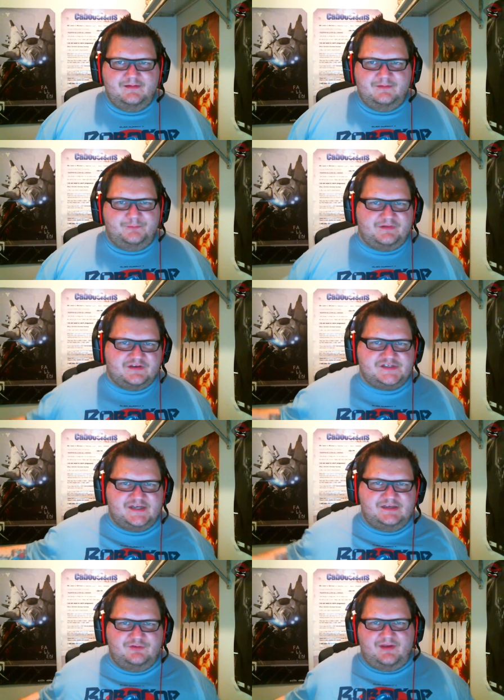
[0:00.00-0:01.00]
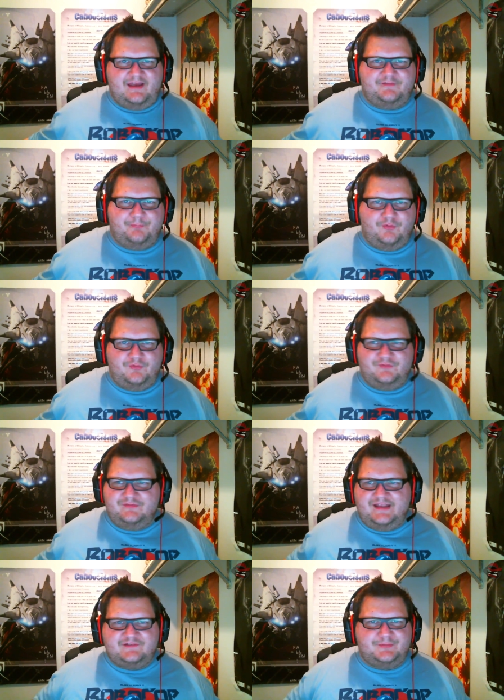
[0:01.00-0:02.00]
but the shit you guys
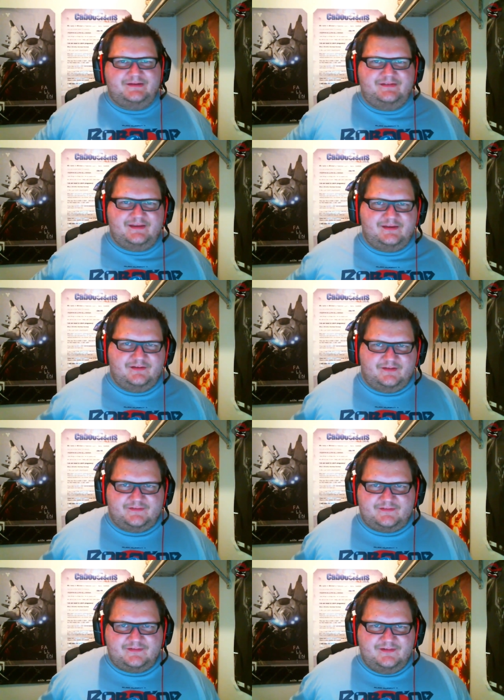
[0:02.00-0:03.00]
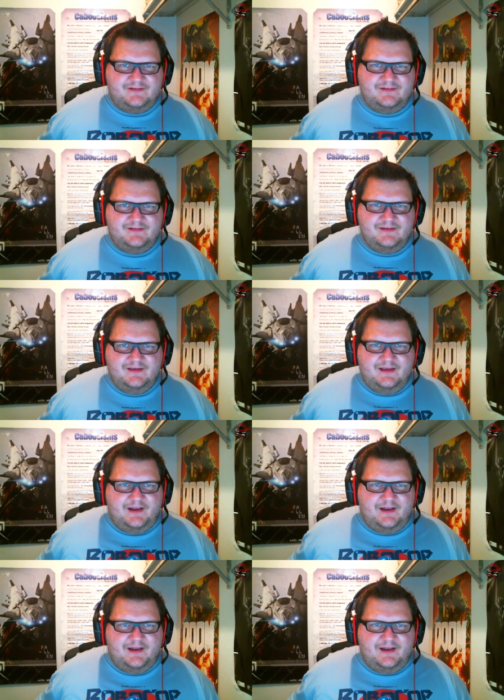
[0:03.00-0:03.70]
pulled that's ridiculous and